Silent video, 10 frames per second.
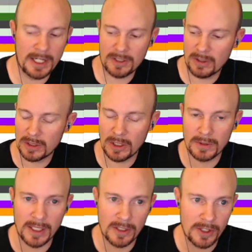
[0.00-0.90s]
I know,
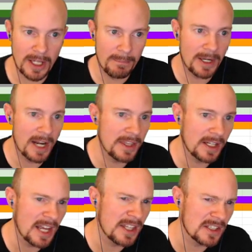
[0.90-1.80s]
cloaking and all that, but I
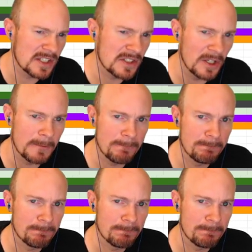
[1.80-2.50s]
think I think this is good.